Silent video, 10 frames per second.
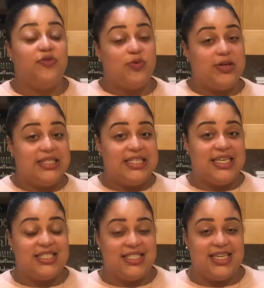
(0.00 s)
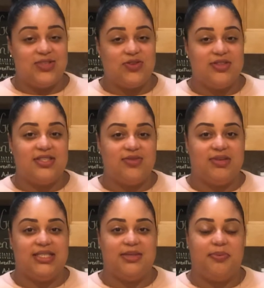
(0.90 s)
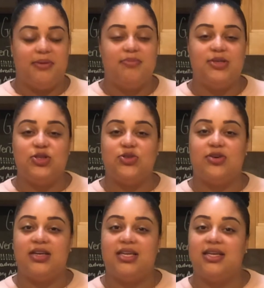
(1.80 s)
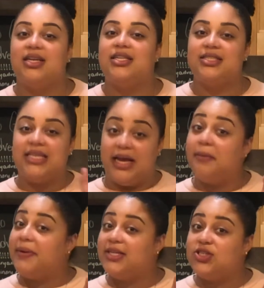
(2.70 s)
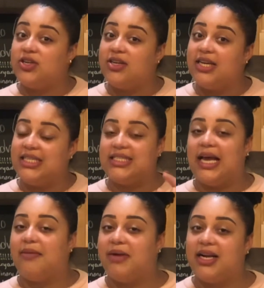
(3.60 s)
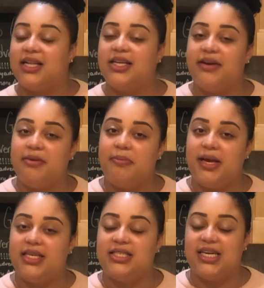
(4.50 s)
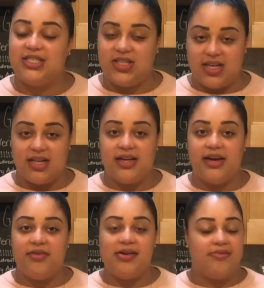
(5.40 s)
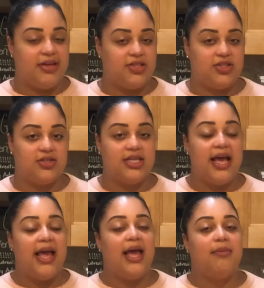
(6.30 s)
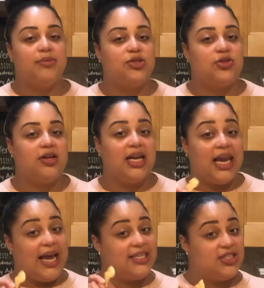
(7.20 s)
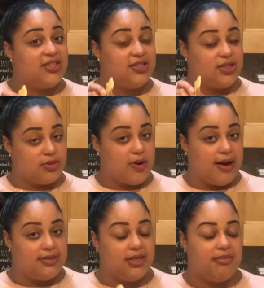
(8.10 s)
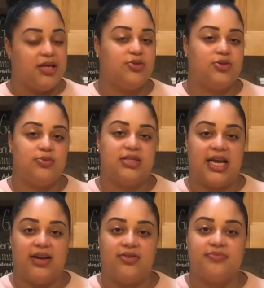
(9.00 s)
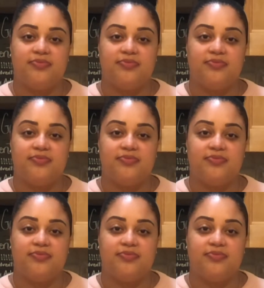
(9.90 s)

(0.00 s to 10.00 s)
you want to take a chance on this recipe, be sure to take a picture and tag my culinary page at Culinary Adventures, and be sure to like, share, and subscribe to my YouTube channel.